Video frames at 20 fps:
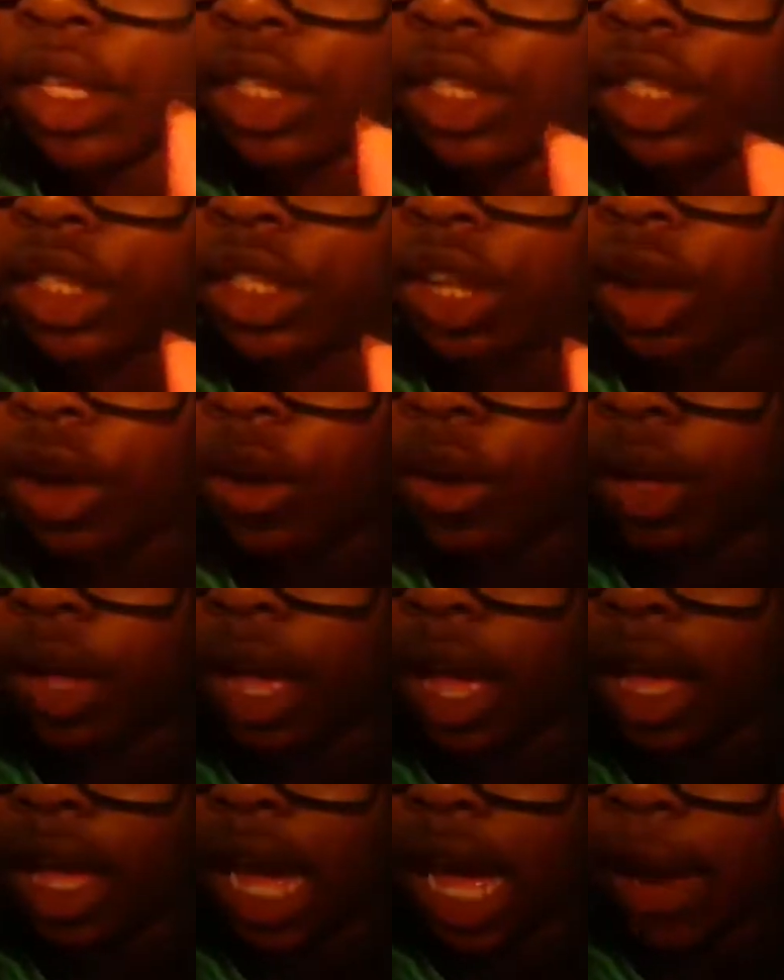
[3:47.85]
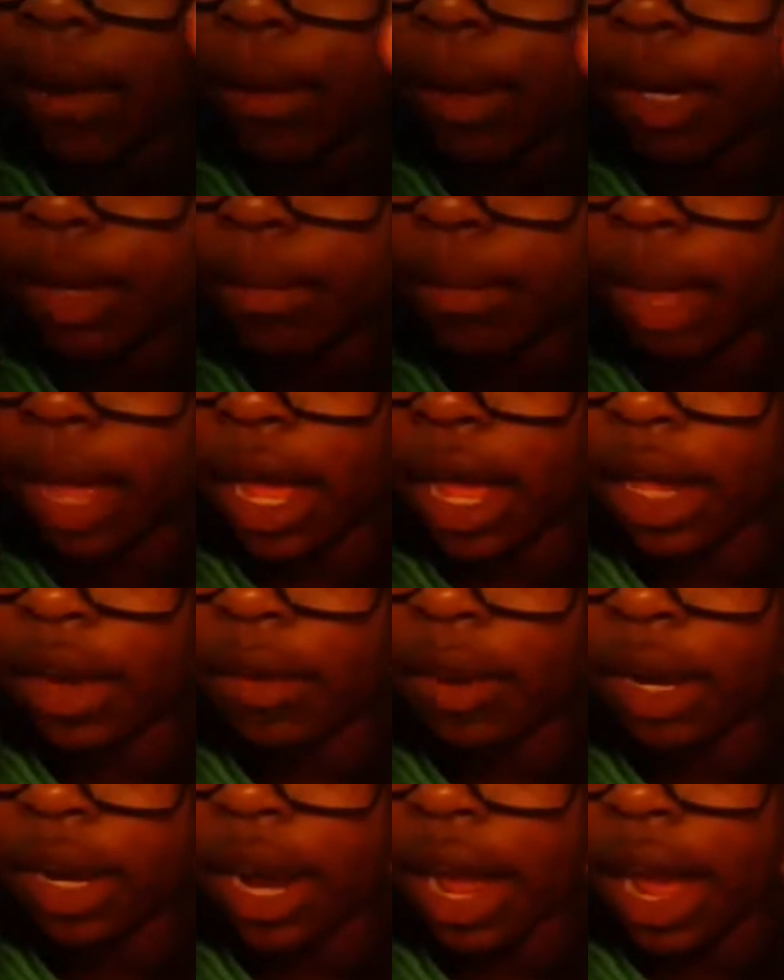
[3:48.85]
So yeah,
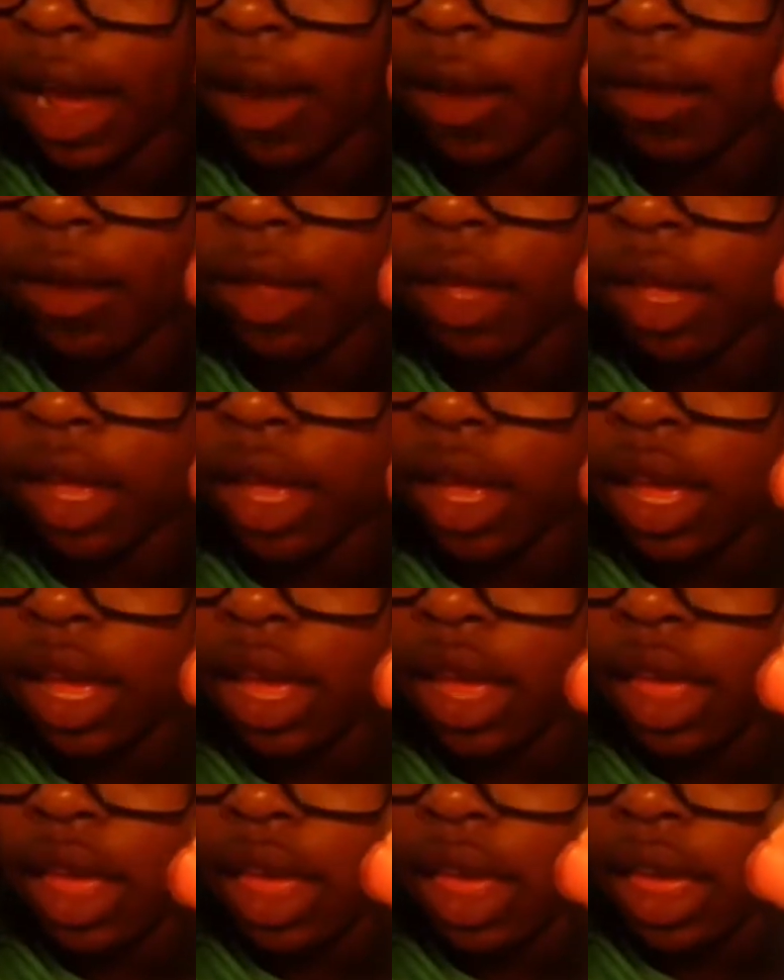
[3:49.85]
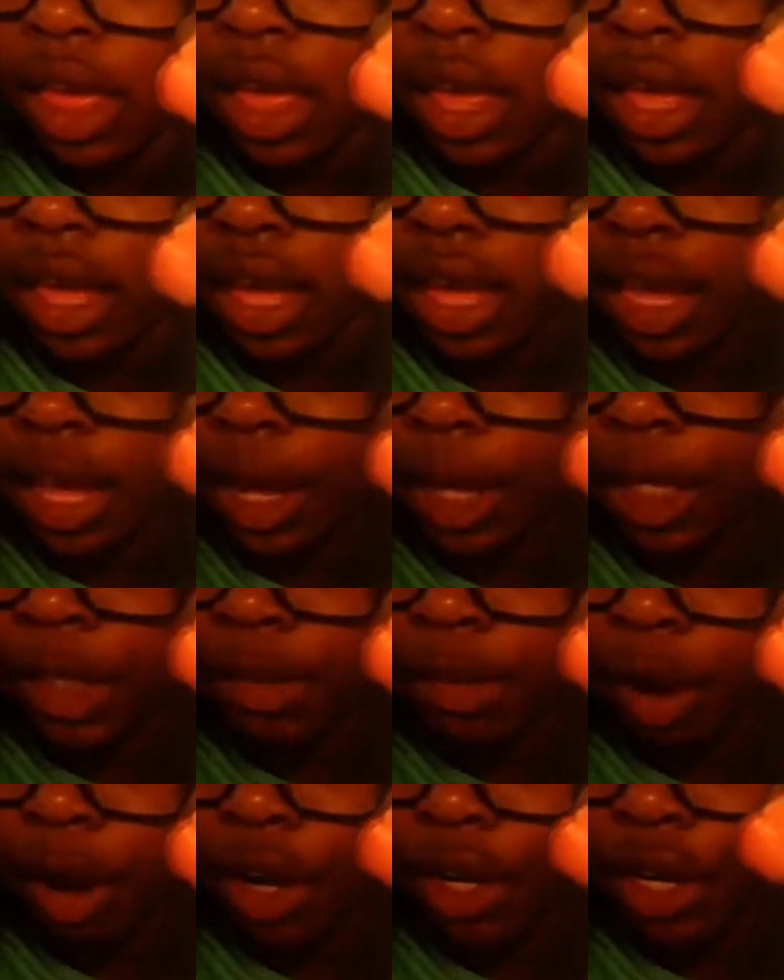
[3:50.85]
mine right now
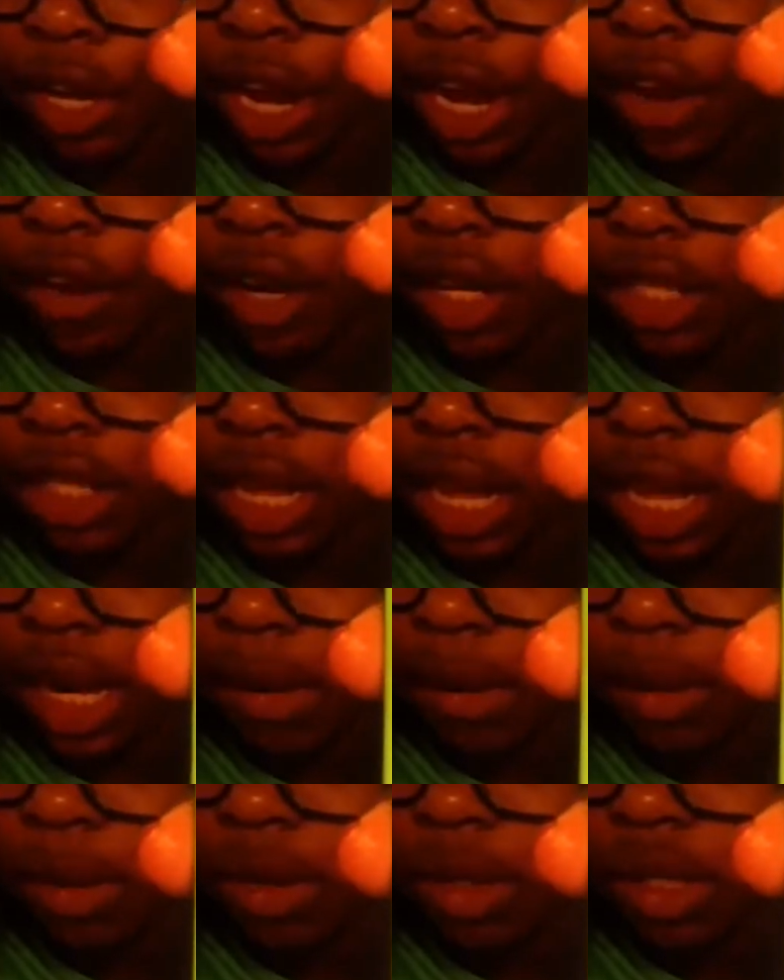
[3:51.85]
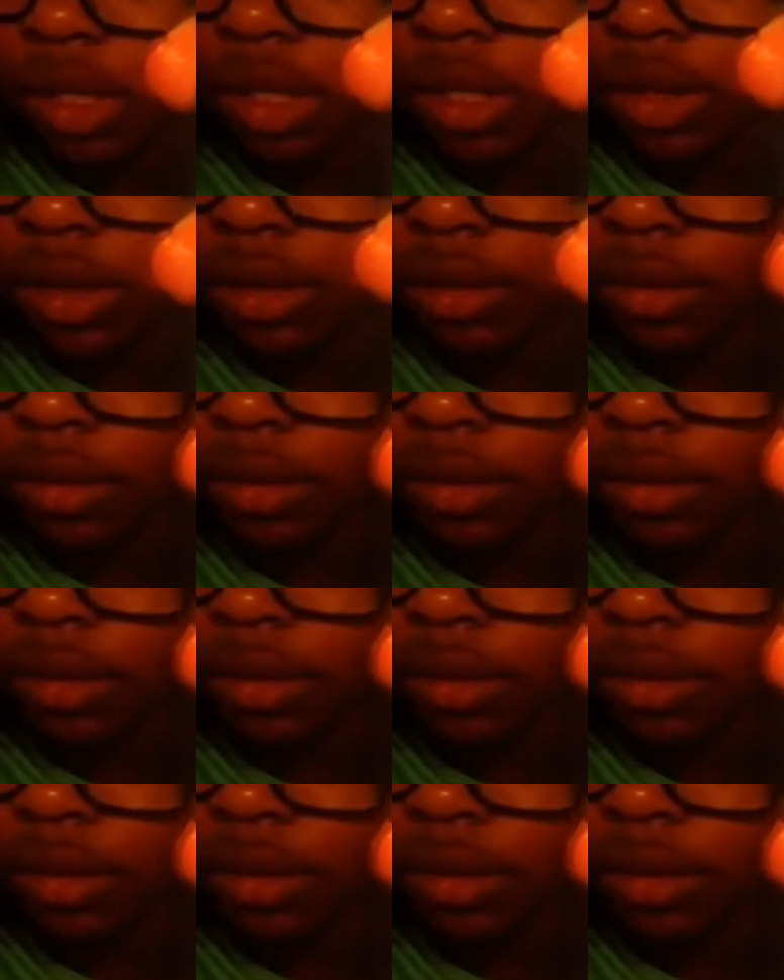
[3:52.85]
is Martin Garrix's Animals.